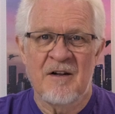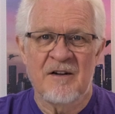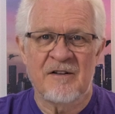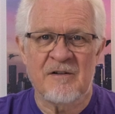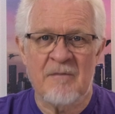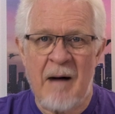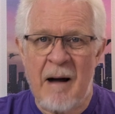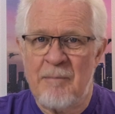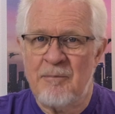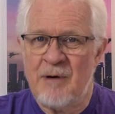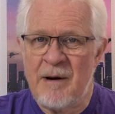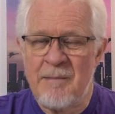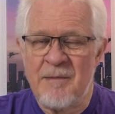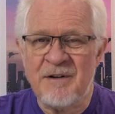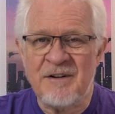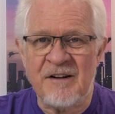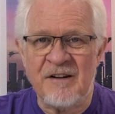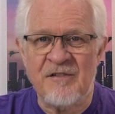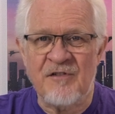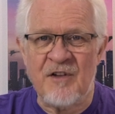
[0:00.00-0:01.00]
So my
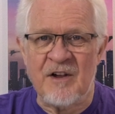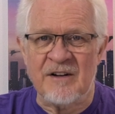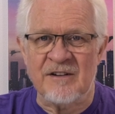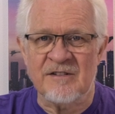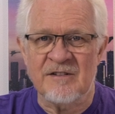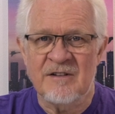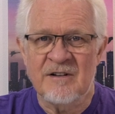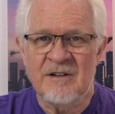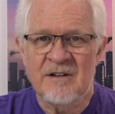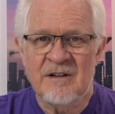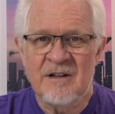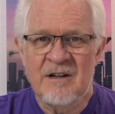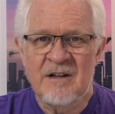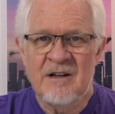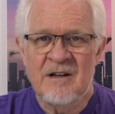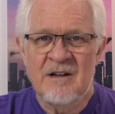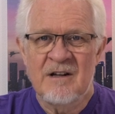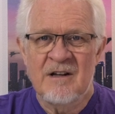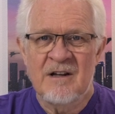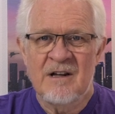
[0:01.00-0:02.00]
premise is this.
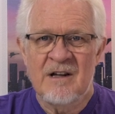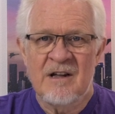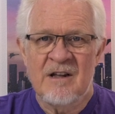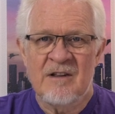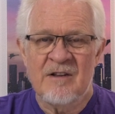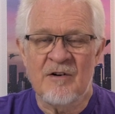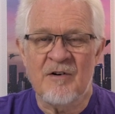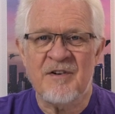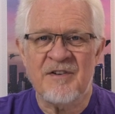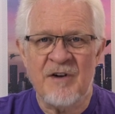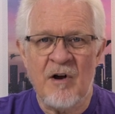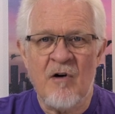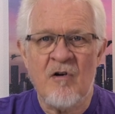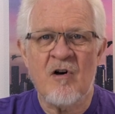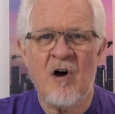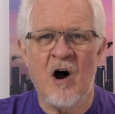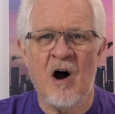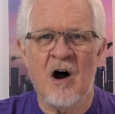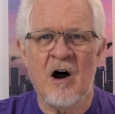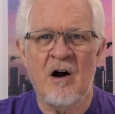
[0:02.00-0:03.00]
There is no
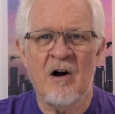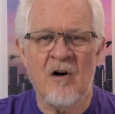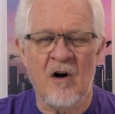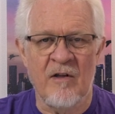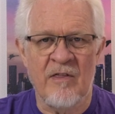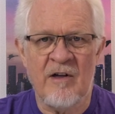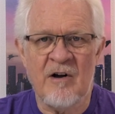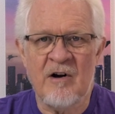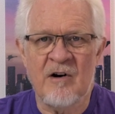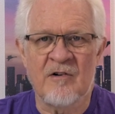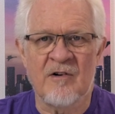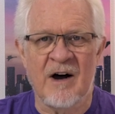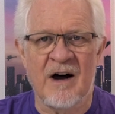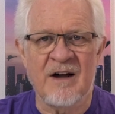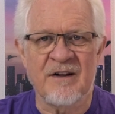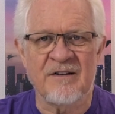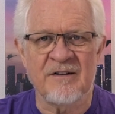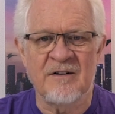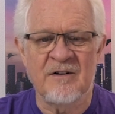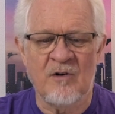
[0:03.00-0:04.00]
car on the
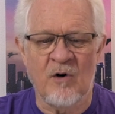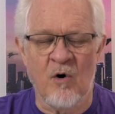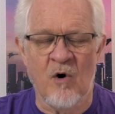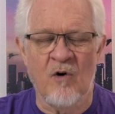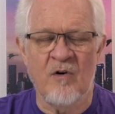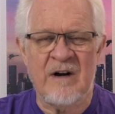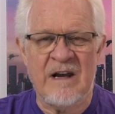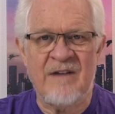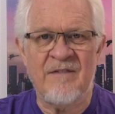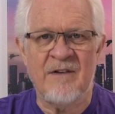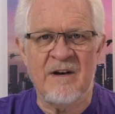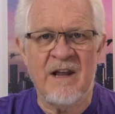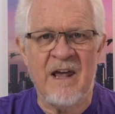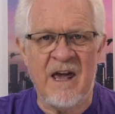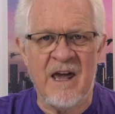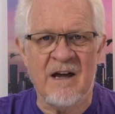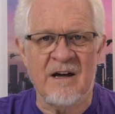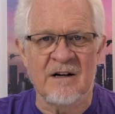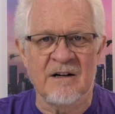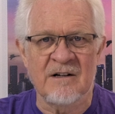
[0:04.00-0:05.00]
horizon or even
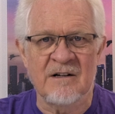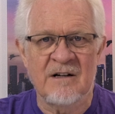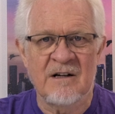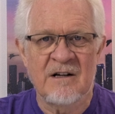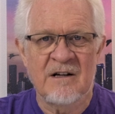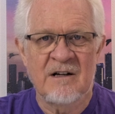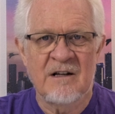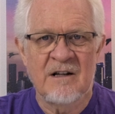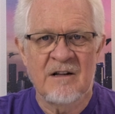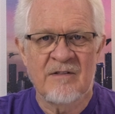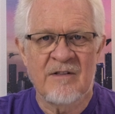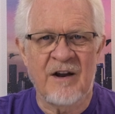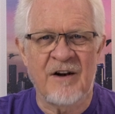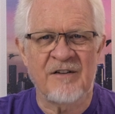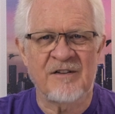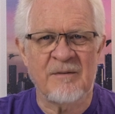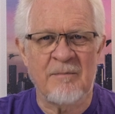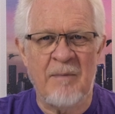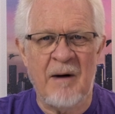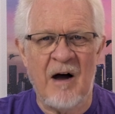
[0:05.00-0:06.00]
here that
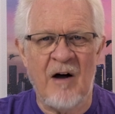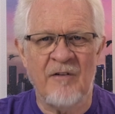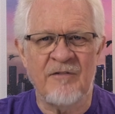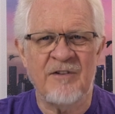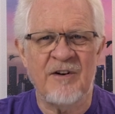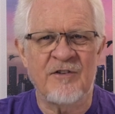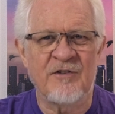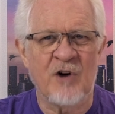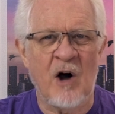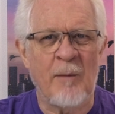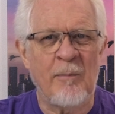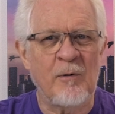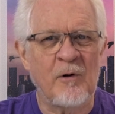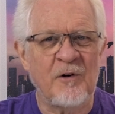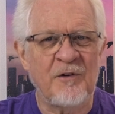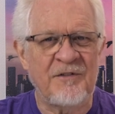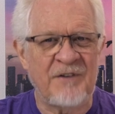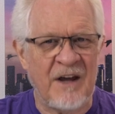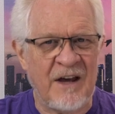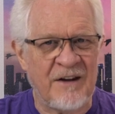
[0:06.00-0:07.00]
is about to topple
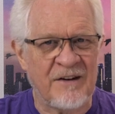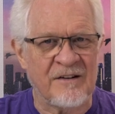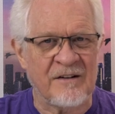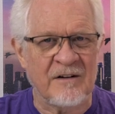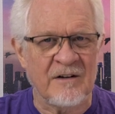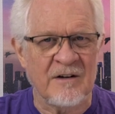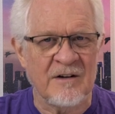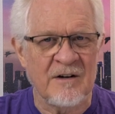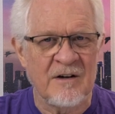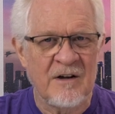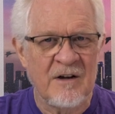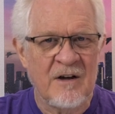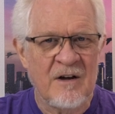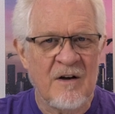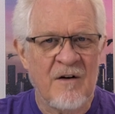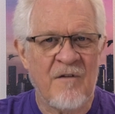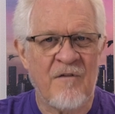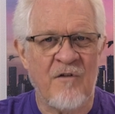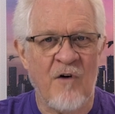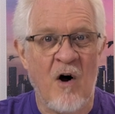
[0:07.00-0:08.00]
Tesla
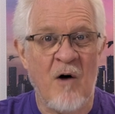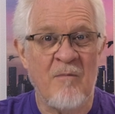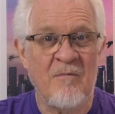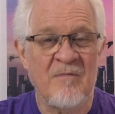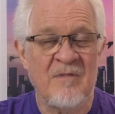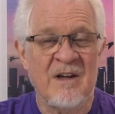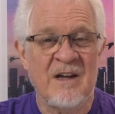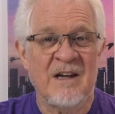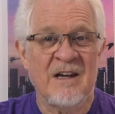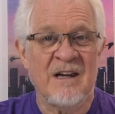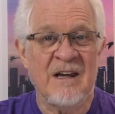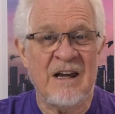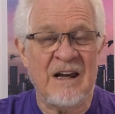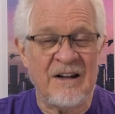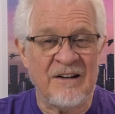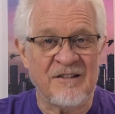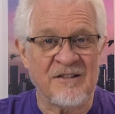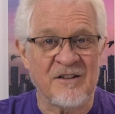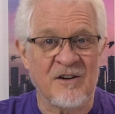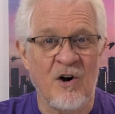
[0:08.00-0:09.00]
from
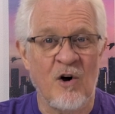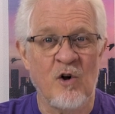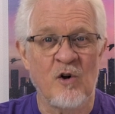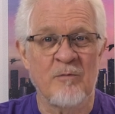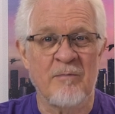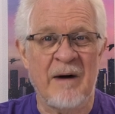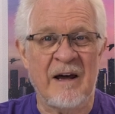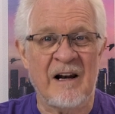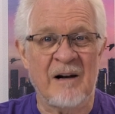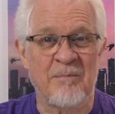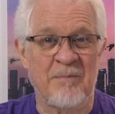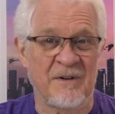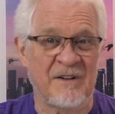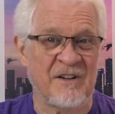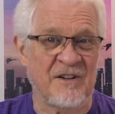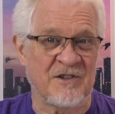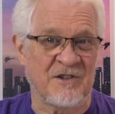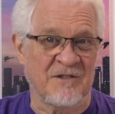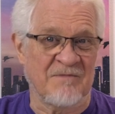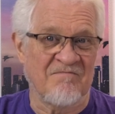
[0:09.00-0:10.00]
its gold medal
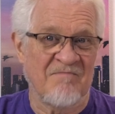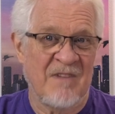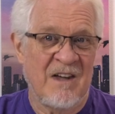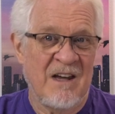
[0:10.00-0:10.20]
position.